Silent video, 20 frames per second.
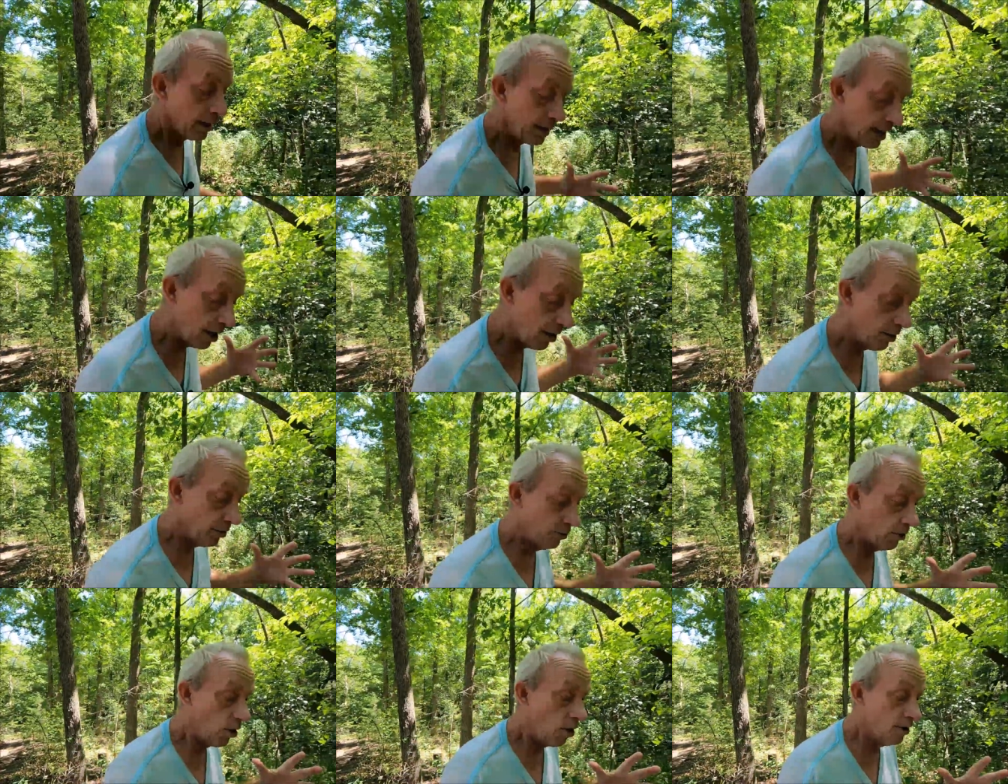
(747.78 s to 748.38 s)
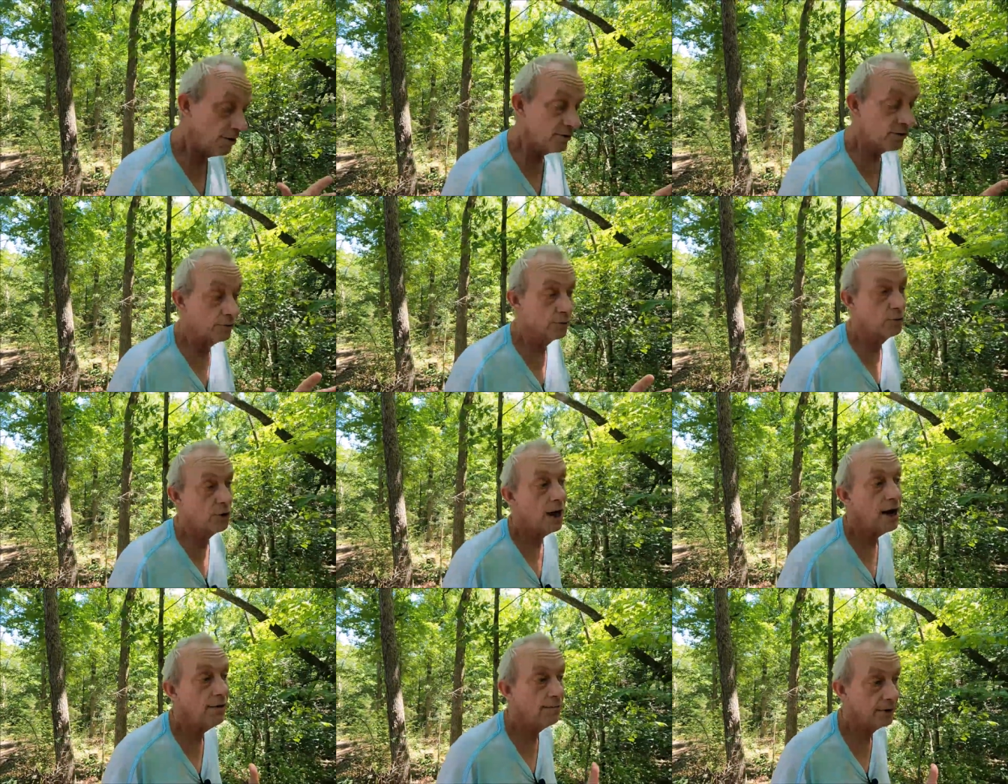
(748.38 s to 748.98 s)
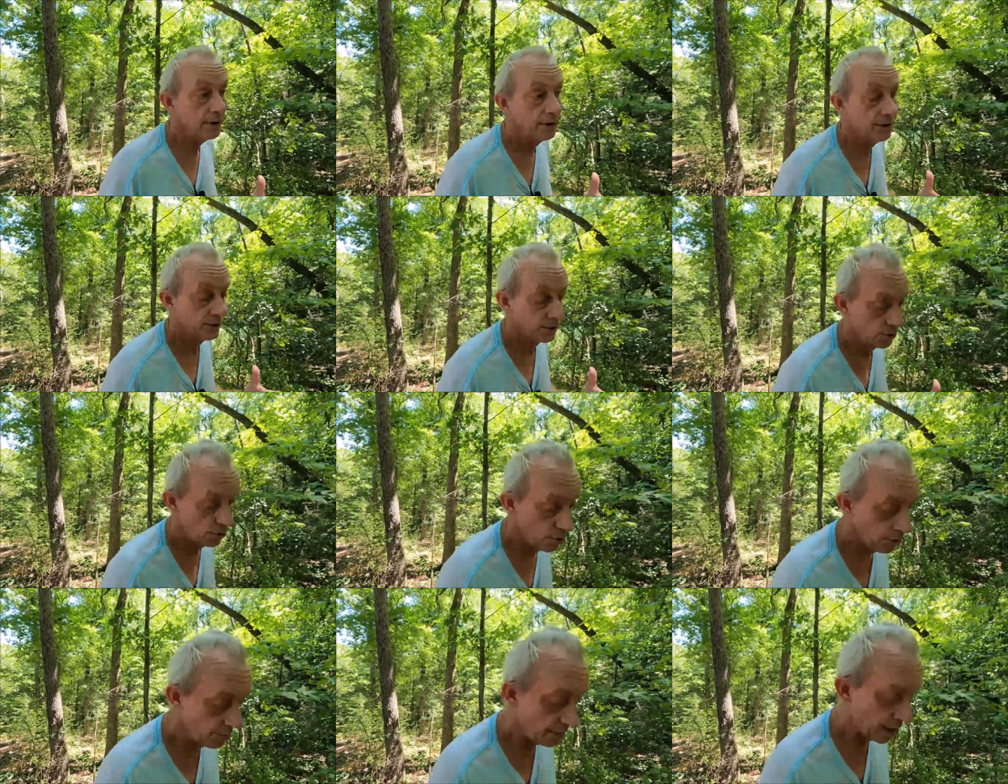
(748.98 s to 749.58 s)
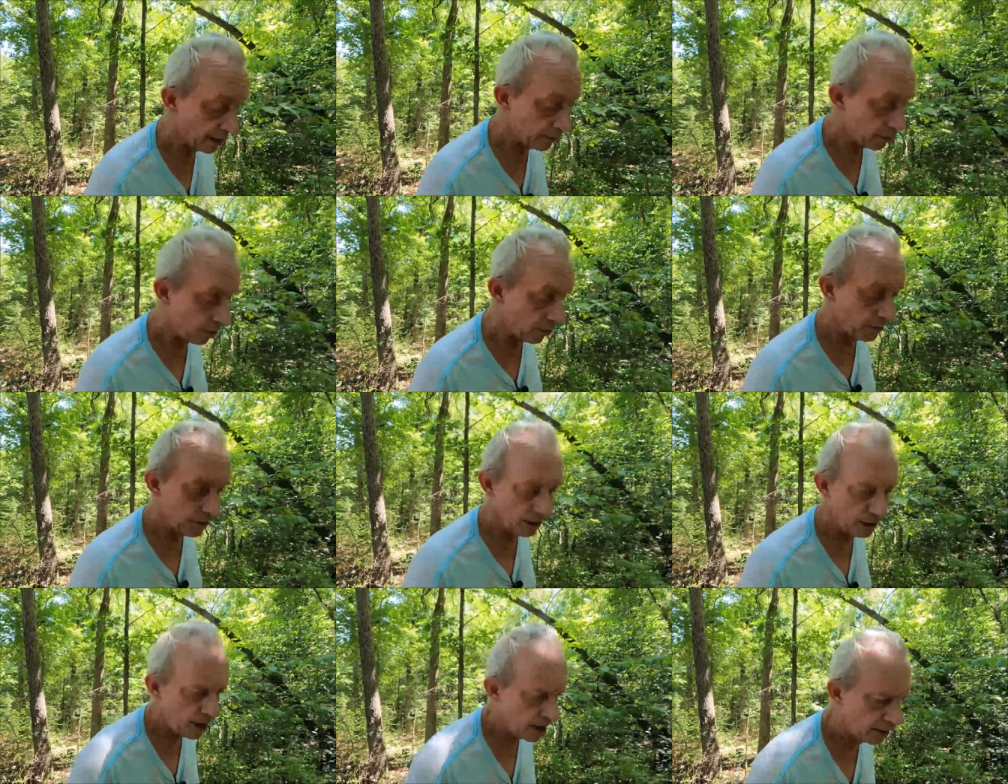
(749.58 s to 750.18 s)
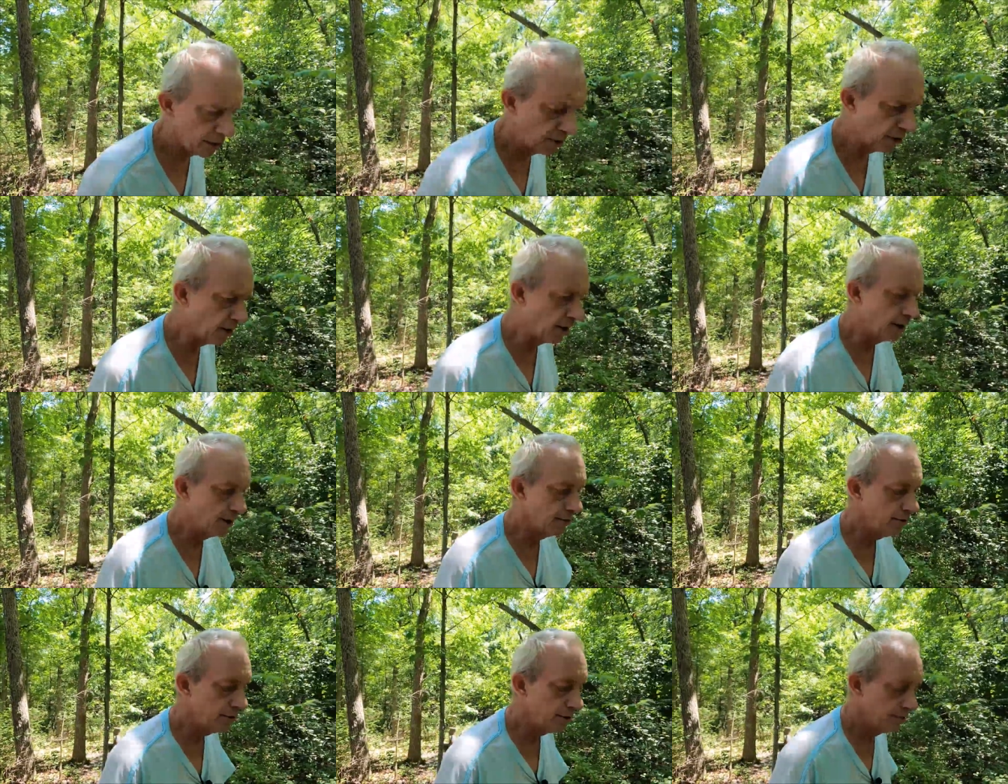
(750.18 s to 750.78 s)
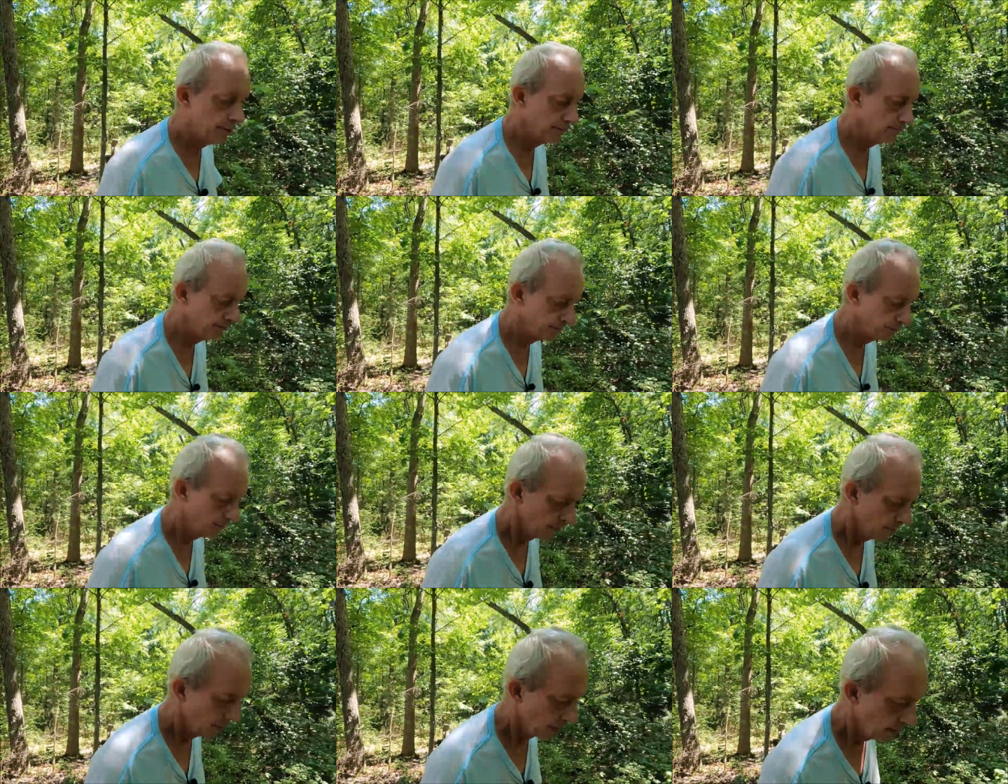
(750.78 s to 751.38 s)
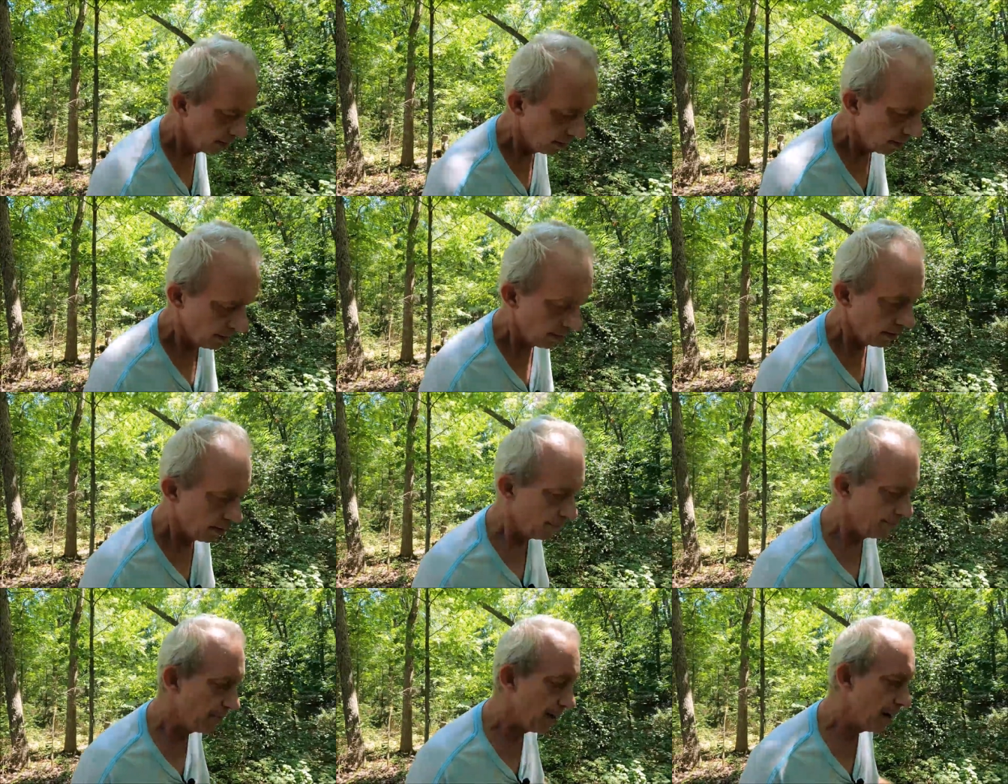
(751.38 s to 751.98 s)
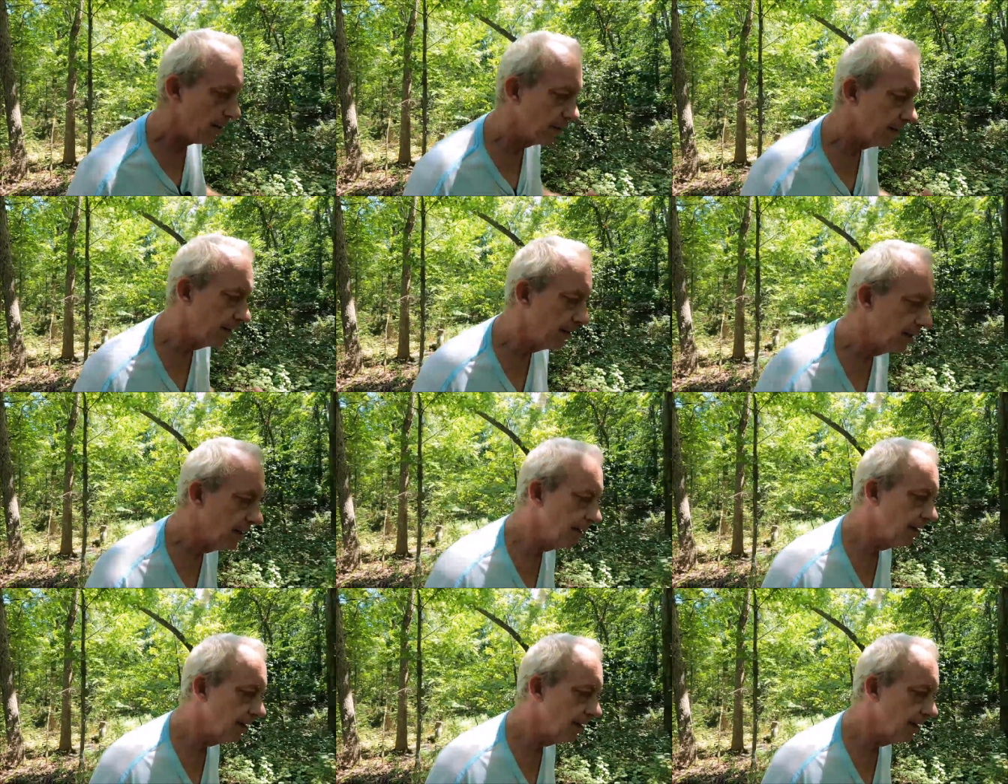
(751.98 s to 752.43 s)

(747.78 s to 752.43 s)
Now, also traveling as a nomad taught me a lot of things about